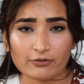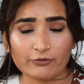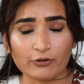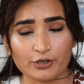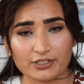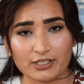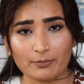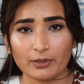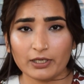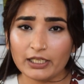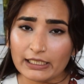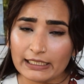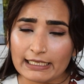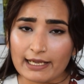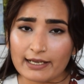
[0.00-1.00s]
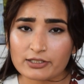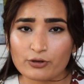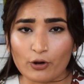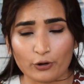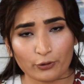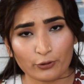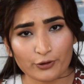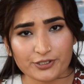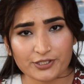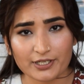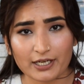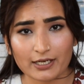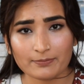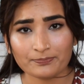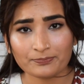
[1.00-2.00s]
for example edX or
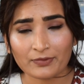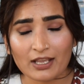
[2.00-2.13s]
Coursera.